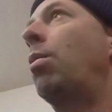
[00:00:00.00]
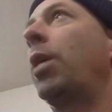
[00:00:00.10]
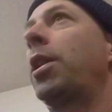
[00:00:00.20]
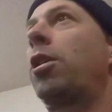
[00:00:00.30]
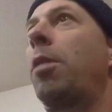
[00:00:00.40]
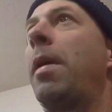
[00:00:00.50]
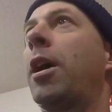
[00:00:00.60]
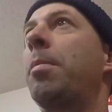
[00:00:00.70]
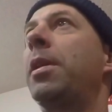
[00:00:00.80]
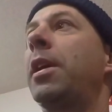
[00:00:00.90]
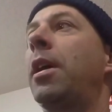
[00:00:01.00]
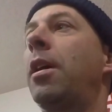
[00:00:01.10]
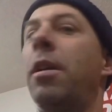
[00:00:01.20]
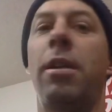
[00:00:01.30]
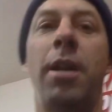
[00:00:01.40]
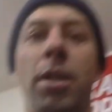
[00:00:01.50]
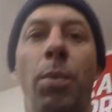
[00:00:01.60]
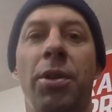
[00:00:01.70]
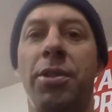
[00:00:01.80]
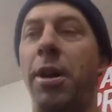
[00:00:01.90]
we'll get the car back up in the air, get the
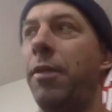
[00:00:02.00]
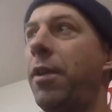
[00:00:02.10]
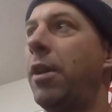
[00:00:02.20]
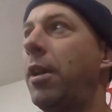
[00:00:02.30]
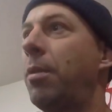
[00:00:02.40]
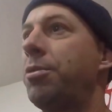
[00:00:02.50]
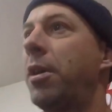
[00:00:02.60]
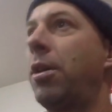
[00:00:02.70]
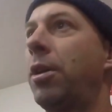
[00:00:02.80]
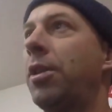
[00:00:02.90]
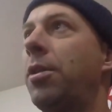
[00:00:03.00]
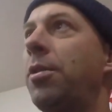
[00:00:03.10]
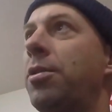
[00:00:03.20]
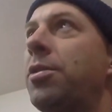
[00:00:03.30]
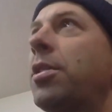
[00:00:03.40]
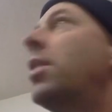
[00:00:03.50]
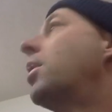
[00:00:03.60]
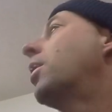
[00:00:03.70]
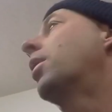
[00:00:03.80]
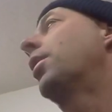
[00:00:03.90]
wheels off, and then we'll take a look at those
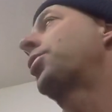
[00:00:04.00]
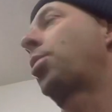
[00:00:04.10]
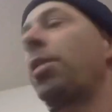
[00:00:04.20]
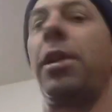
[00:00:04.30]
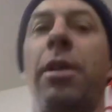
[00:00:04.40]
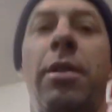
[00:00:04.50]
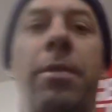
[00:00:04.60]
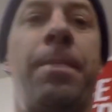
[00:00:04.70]
uh, shortly here.